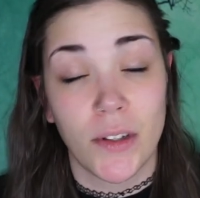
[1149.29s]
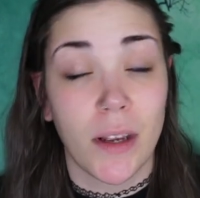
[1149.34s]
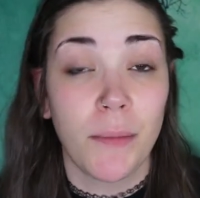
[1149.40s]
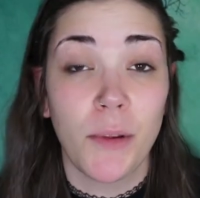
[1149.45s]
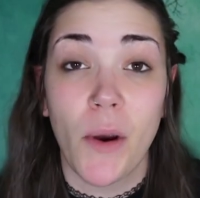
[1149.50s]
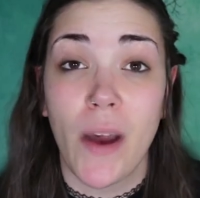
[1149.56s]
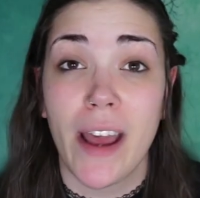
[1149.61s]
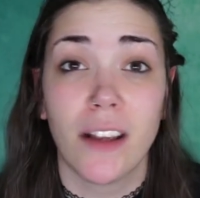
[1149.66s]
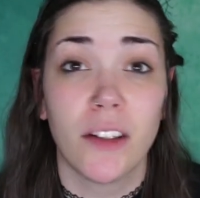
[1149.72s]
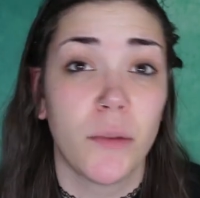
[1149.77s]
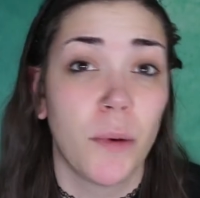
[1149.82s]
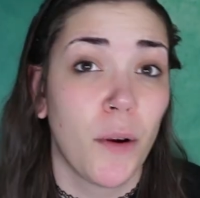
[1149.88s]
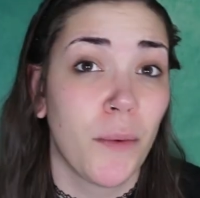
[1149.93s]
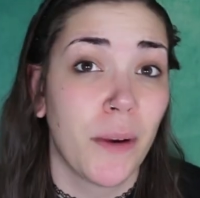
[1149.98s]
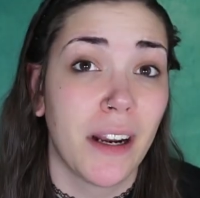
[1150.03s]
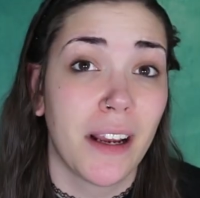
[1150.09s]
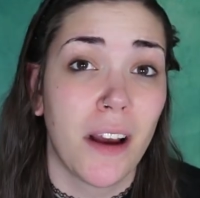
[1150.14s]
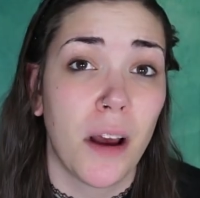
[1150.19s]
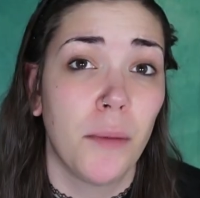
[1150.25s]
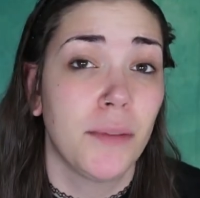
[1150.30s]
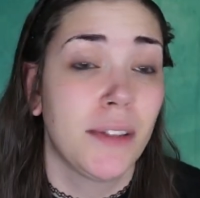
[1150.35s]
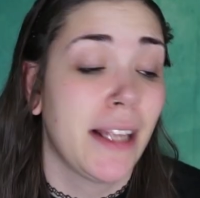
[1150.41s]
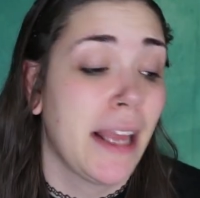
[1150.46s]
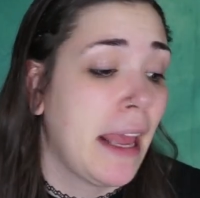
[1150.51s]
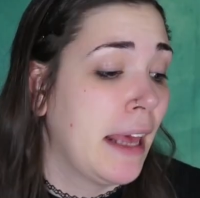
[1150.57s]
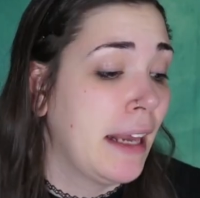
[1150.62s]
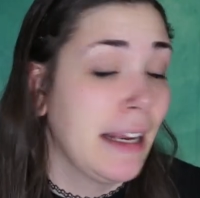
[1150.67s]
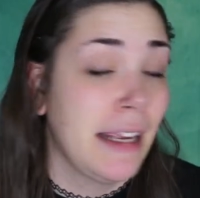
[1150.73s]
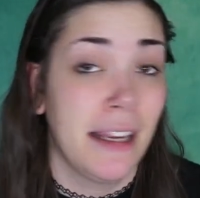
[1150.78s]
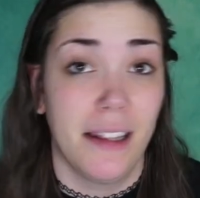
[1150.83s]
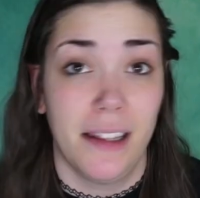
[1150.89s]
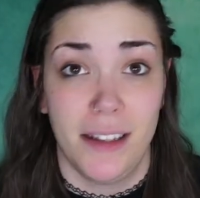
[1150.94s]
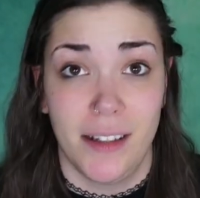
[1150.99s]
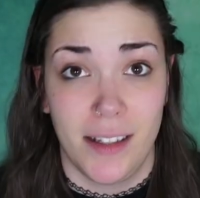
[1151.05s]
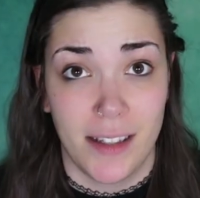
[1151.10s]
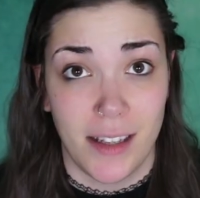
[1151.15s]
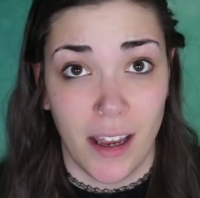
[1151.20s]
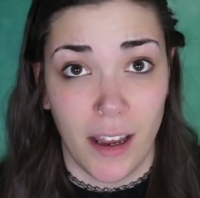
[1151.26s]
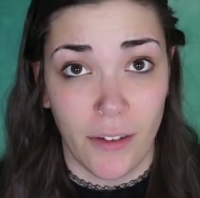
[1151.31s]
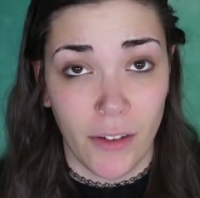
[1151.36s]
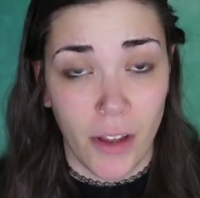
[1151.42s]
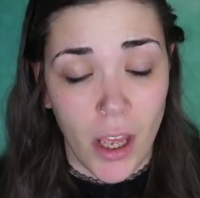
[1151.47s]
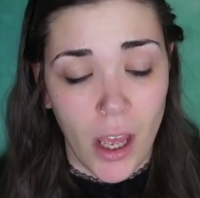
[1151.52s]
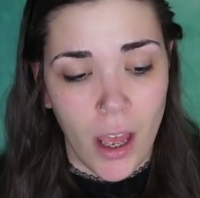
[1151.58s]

I'm no expert when it comes to any of this stuff.